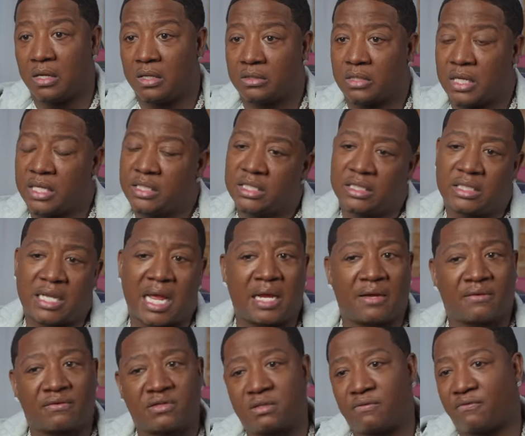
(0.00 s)
So he just
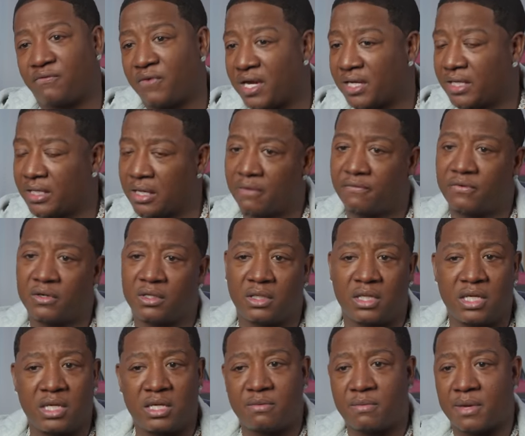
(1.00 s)
like, fuck it, I'm finna
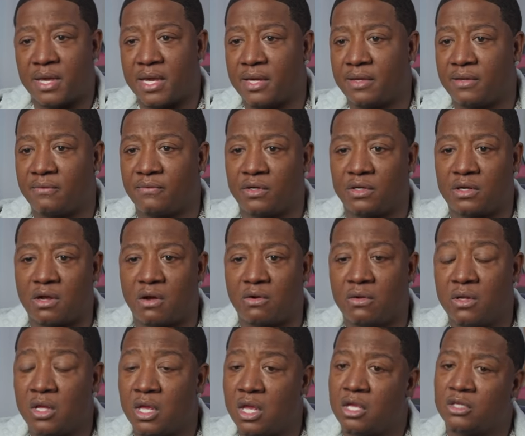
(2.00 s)
leave, man. He wanna
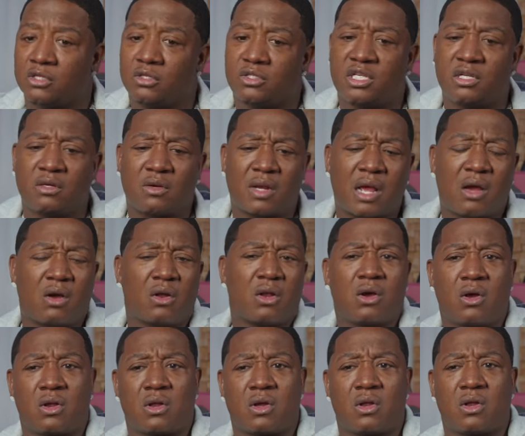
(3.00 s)
go. So Chino like, hold up,
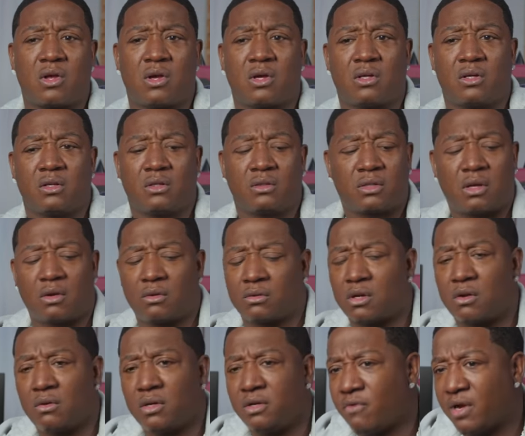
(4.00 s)
hold up, hold up. Don't
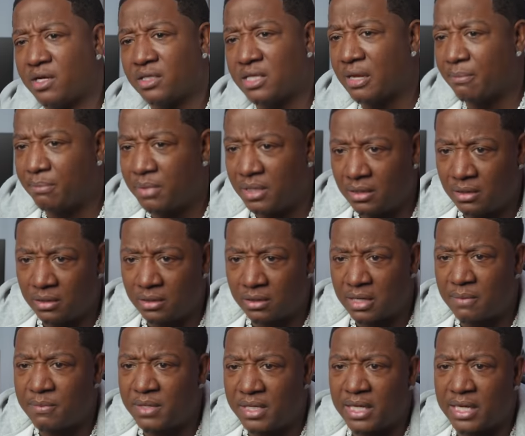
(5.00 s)
don't erase that beat.
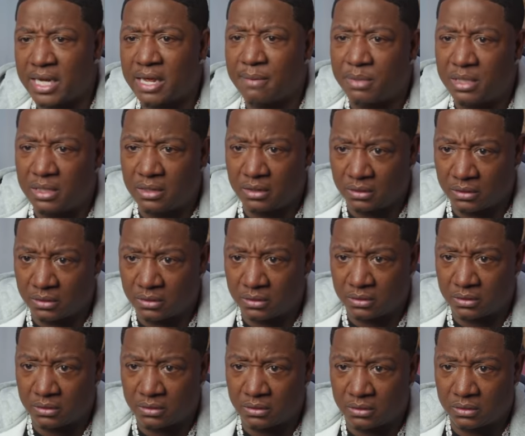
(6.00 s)
Let me get that beat.
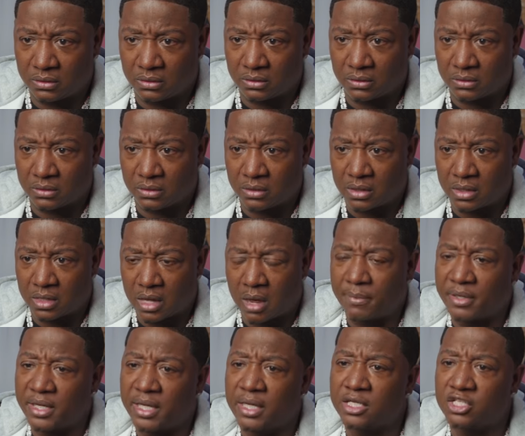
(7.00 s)
I'm
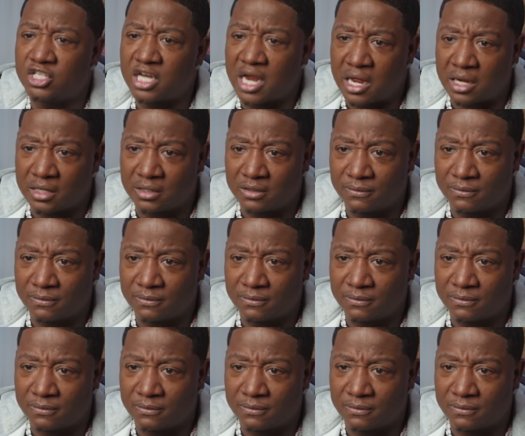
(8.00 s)
gonna get the job.